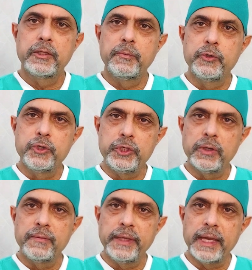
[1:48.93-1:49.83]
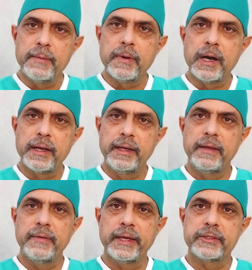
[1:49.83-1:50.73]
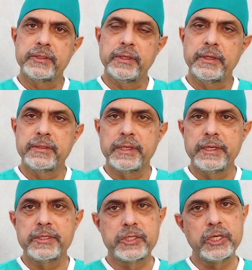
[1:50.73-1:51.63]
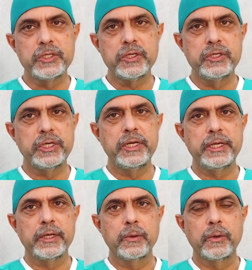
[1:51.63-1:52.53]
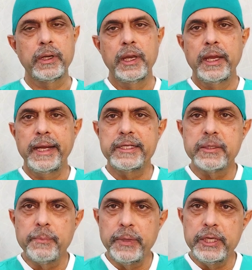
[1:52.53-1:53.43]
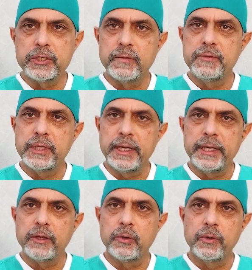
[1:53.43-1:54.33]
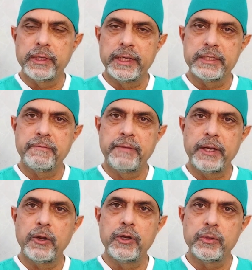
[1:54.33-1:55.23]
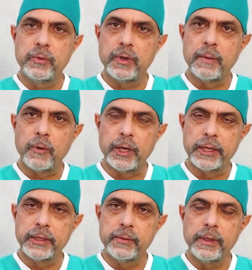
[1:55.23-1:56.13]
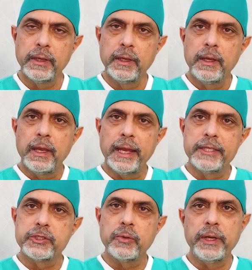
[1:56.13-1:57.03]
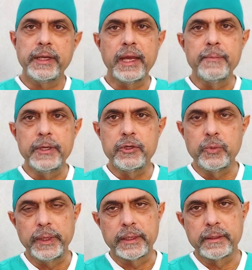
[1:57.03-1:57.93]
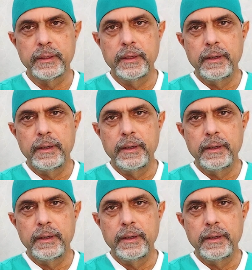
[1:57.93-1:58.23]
The beauty of the mRNA vaccine is that it's just a genetic code. It's a piece of genetic code that is fed onto a molecule, and so it can be tweaked.